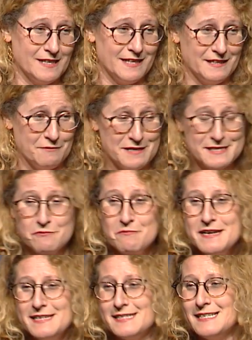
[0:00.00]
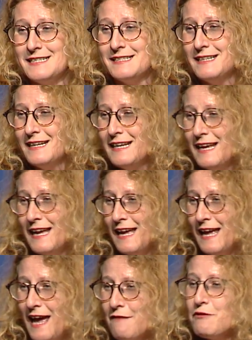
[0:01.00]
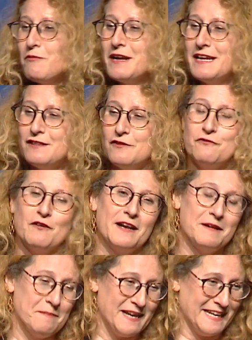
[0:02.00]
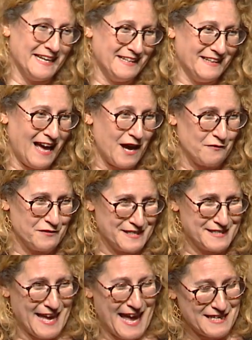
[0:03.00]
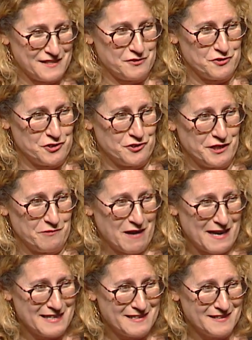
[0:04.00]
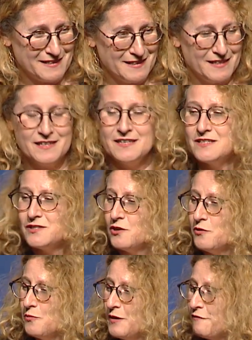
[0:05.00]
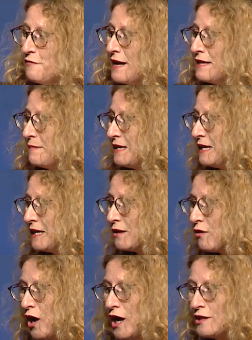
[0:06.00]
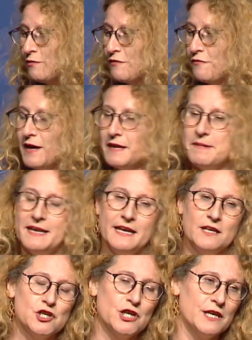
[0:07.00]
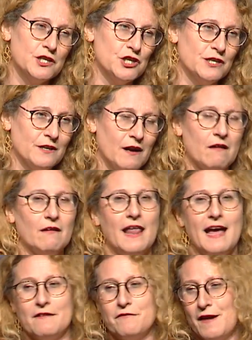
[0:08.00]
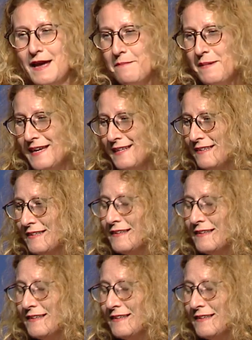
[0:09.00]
And there is a reason Everyone needs to find meaning out of this cancer journey, right? So we find meaning in God, we find meaning in changing our life habit,